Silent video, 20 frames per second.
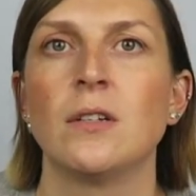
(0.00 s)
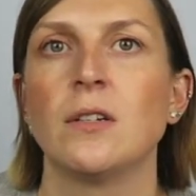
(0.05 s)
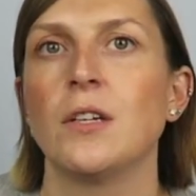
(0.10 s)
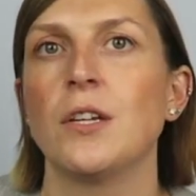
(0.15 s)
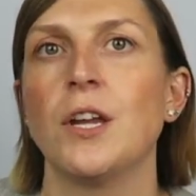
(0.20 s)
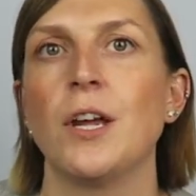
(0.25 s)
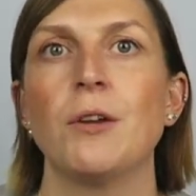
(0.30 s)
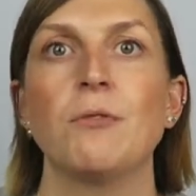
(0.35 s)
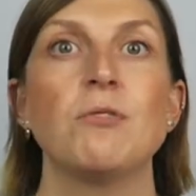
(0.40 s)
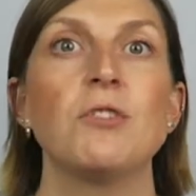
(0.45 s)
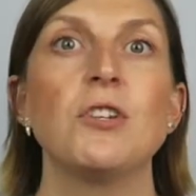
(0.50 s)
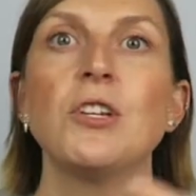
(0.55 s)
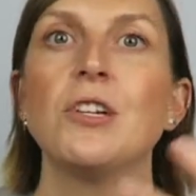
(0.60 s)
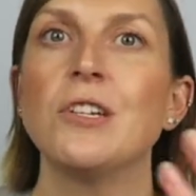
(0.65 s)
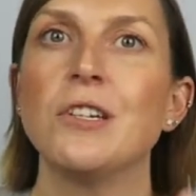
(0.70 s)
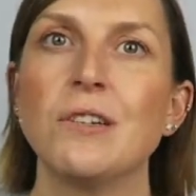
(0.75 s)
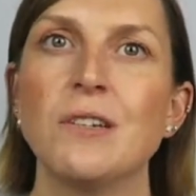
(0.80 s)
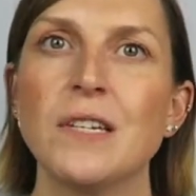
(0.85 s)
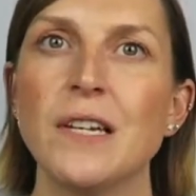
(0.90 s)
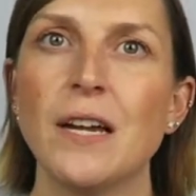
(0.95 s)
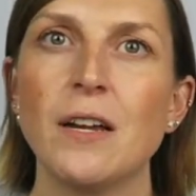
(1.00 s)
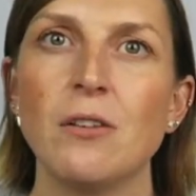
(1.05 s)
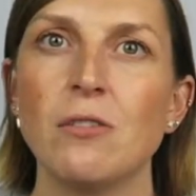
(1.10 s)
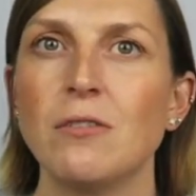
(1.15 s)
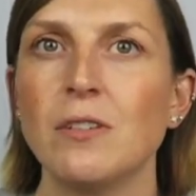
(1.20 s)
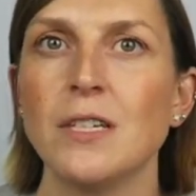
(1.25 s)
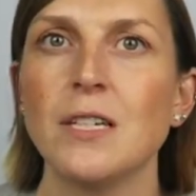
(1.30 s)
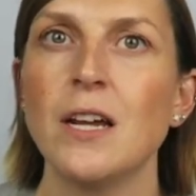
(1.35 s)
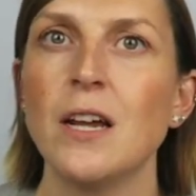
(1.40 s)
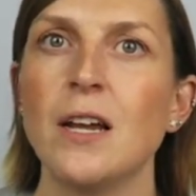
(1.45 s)
You know, do you do sale or
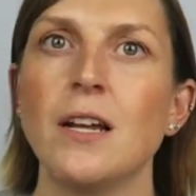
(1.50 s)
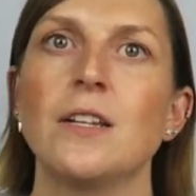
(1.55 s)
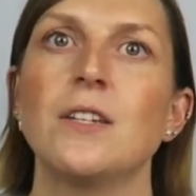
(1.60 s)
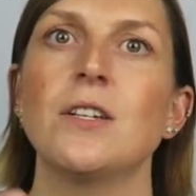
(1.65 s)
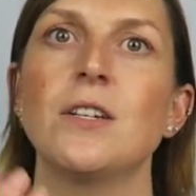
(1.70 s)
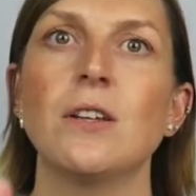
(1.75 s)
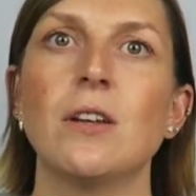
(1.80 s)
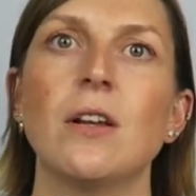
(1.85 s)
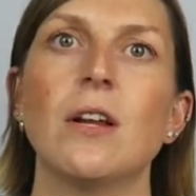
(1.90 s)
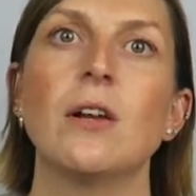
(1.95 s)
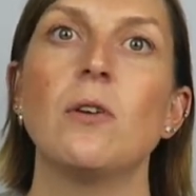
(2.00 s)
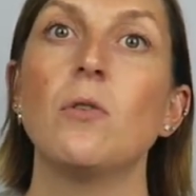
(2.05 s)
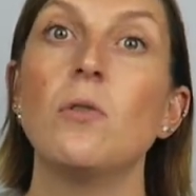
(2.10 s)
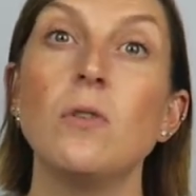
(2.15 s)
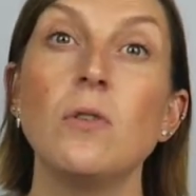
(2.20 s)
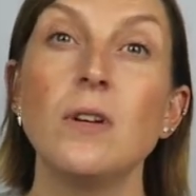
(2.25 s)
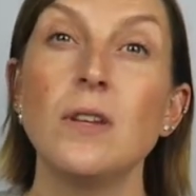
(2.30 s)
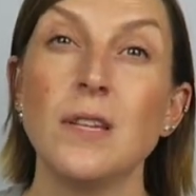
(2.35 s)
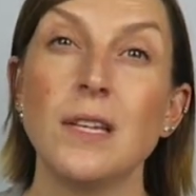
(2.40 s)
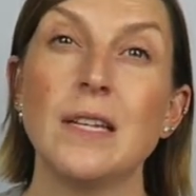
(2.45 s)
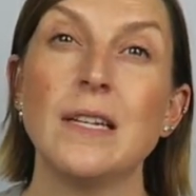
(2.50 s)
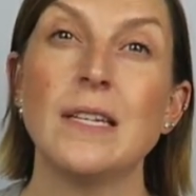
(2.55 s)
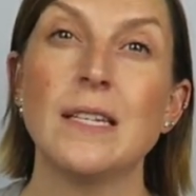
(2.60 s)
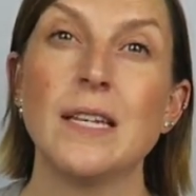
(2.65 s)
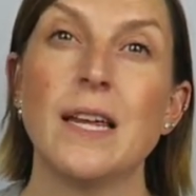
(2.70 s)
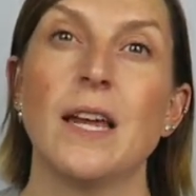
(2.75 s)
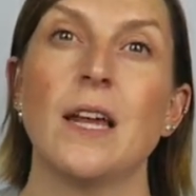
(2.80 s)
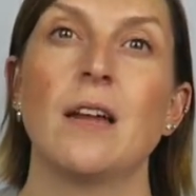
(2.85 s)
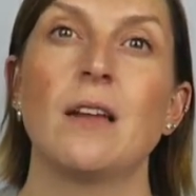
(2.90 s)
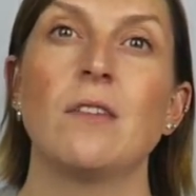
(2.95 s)
return? Do you, like, all of these
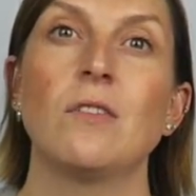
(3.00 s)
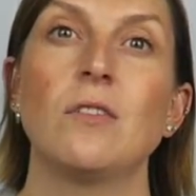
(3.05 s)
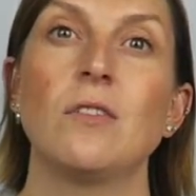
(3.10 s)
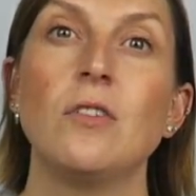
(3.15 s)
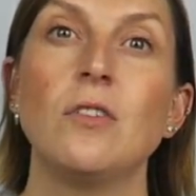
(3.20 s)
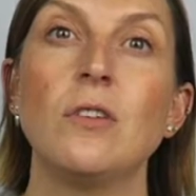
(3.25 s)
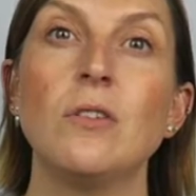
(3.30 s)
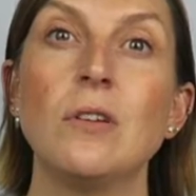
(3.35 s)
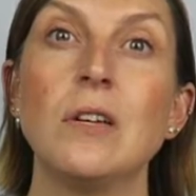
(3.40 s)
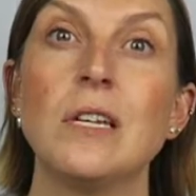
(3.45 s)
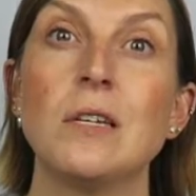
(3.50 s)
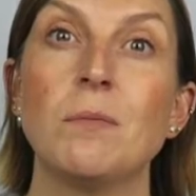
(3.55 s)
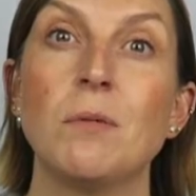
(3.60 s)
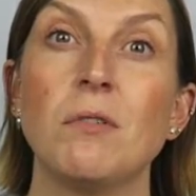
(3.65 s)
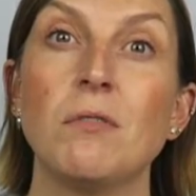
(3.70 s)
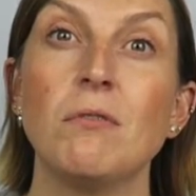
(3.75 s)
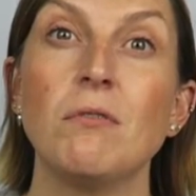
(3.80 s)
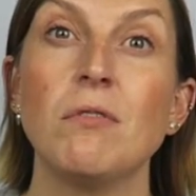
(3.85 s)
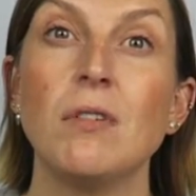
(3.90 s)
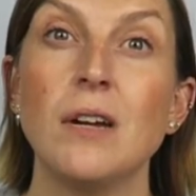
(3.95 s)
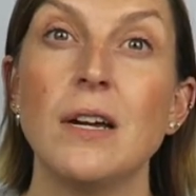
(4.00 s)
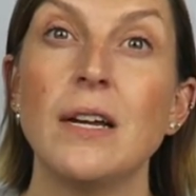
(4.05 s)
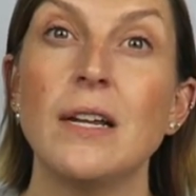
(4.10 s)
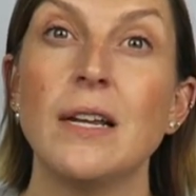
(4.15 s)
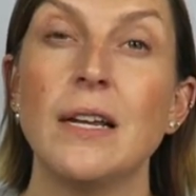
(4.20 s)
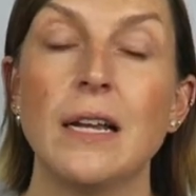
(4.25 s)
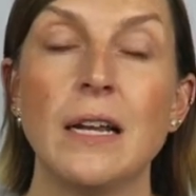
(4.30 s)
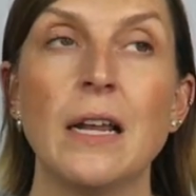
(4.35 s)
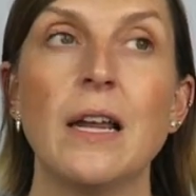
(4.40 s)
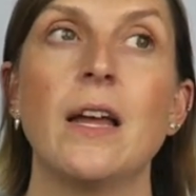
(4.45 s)
things, you need to be
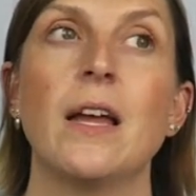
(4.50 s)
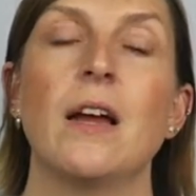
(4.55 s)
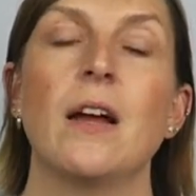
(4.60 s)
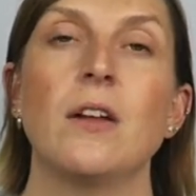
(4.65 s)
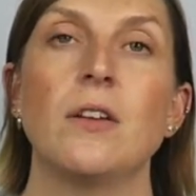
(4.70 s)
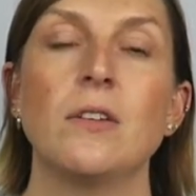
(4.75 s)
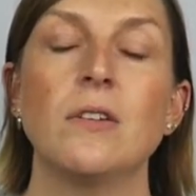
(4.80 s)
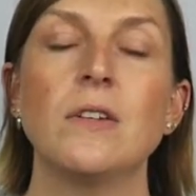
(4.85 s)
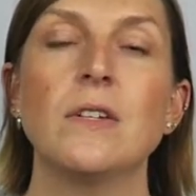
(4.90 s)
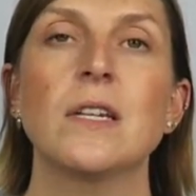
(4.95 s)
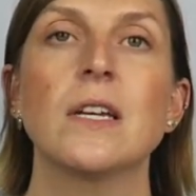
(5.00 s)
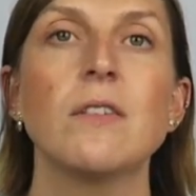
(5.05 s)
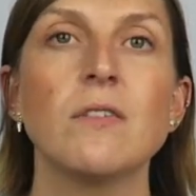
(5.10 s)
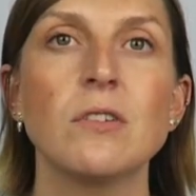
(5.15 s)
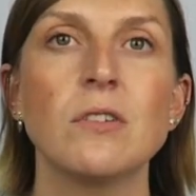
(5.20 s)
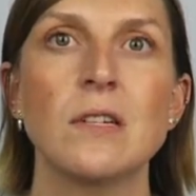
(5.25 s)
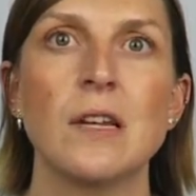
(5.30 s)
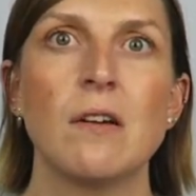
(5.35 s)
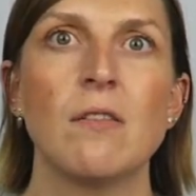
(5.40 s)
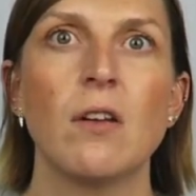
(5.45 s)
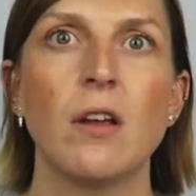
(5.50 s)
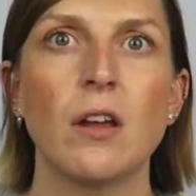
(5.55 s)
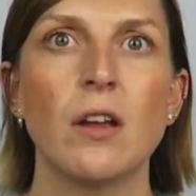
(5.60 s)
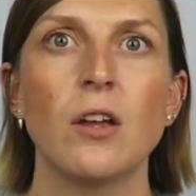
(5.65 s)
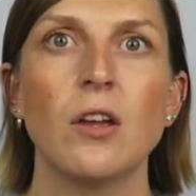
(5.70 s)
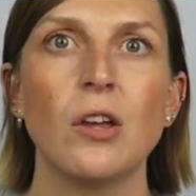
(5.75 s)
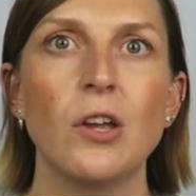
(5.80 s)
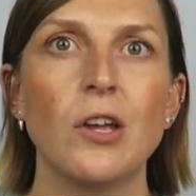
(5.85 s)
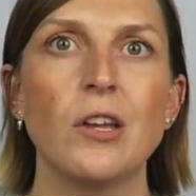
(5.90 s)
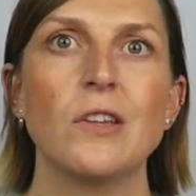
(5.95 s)
really clear. You need to give yourself like
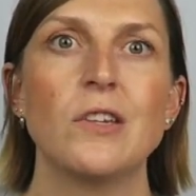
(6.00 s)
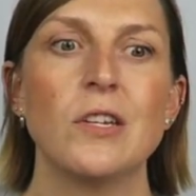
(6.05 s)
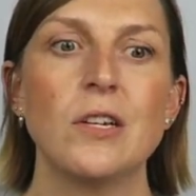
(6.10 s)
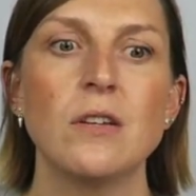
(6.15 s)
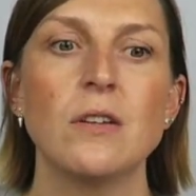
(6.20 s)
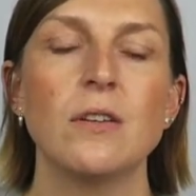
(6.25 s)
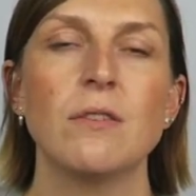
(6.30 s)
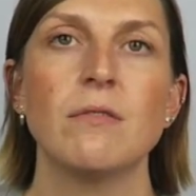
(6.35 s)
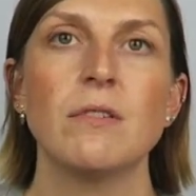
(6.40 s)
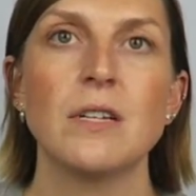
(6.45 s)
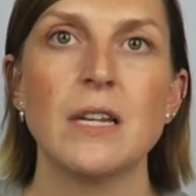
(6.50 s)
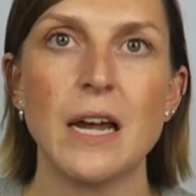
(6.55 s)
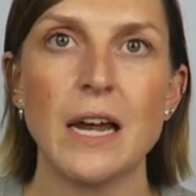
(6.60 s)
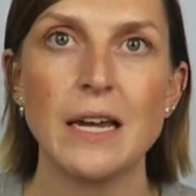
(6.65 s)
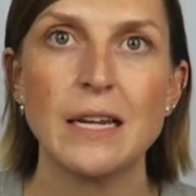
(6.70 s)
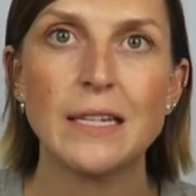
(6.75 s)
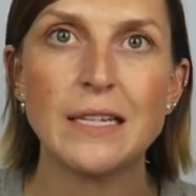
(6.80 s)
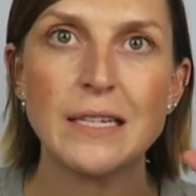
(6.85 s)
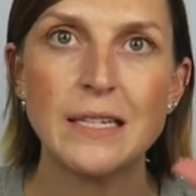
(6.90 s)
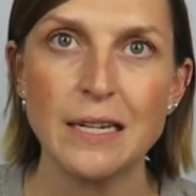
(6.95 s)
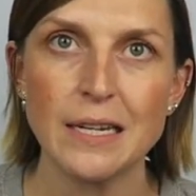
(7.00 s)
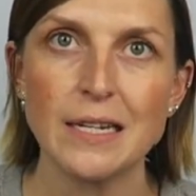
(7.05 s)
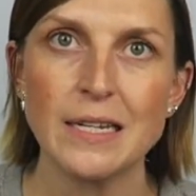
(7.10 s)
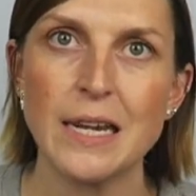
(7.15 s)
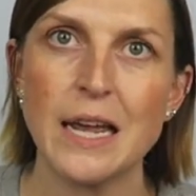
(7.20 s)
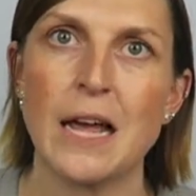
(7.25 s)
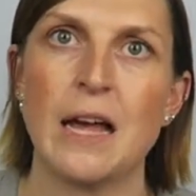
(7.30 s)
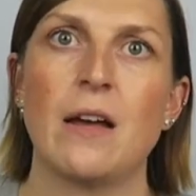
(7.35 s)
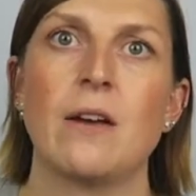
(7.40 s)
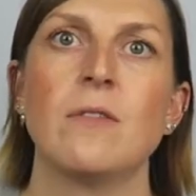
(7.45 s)
a good 2 to 3 days, sit
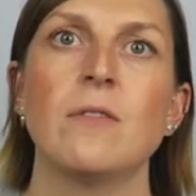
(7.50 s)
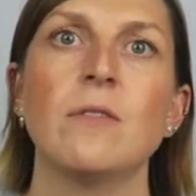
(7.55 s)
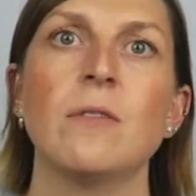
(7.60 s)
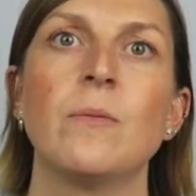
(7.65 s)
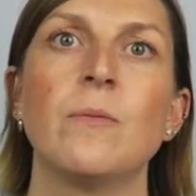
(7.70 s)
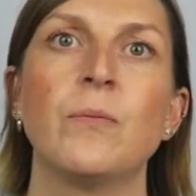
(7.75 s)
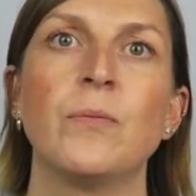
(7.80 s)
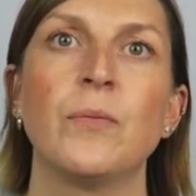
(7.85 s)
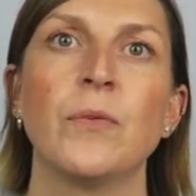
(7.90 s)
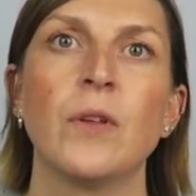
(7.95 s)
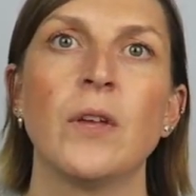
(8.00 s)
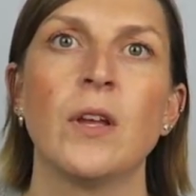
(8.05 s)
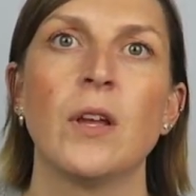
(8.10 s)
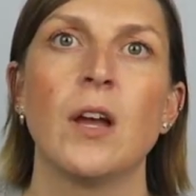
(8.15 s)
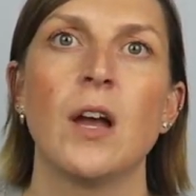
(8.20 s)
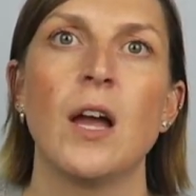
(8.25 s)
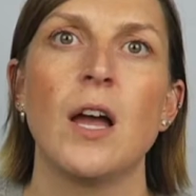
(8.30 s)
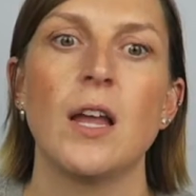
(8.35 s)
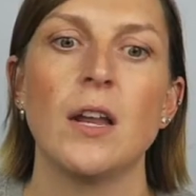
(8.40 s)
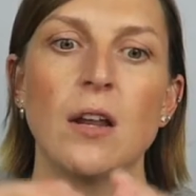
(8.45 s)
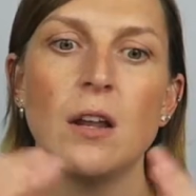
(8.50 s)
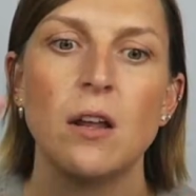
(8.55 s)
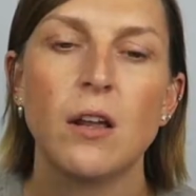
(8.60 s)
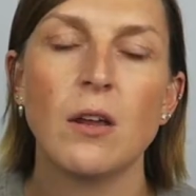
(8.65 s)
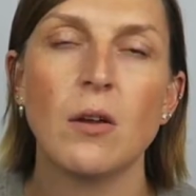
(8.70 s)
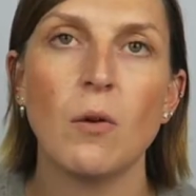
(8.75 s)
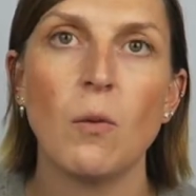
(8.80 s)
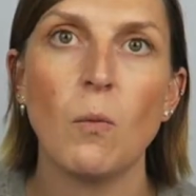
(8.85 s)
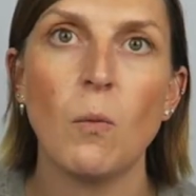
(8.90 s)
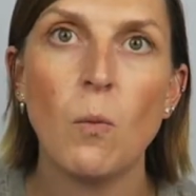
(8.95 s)
down and
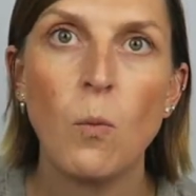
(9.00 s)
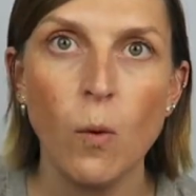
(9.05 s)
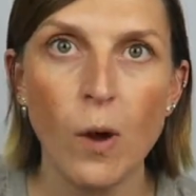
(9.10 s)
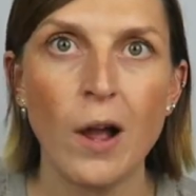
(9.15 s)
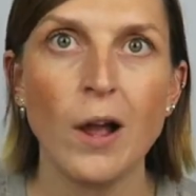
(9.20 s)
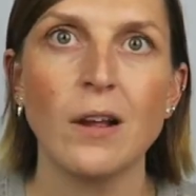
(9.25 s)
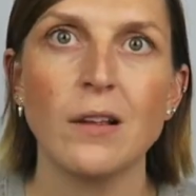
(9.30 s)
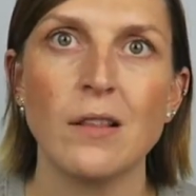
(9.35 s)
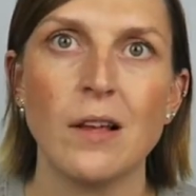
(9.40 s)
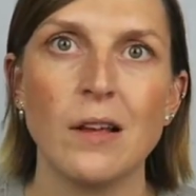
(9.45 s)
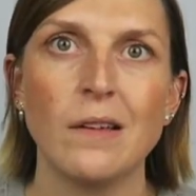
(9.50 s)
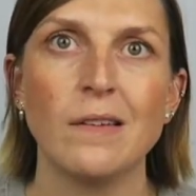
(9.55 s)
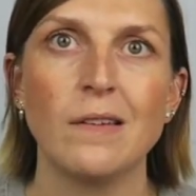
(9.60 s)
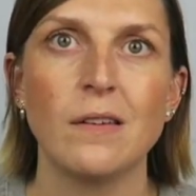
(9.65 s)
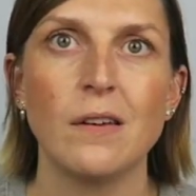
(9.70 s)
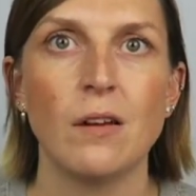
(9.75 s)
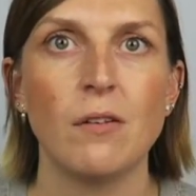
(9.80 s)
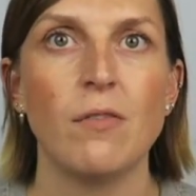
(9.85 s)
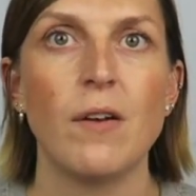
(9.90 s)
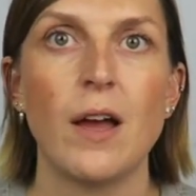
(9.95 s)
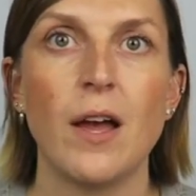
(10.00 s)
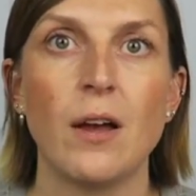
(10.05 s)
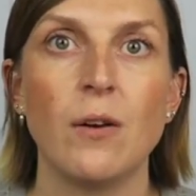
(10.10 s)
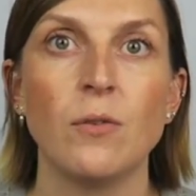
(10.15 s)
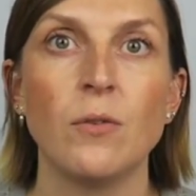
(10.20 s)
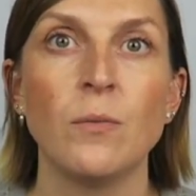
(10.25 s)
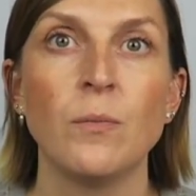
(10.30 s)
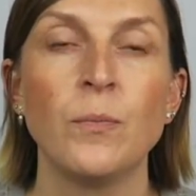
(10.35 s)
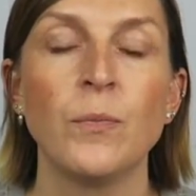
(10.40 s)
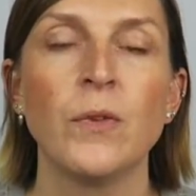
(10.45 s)
like work that stuff
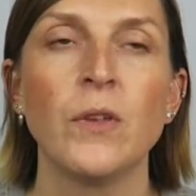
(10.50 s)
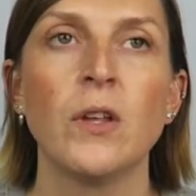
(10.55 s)
out.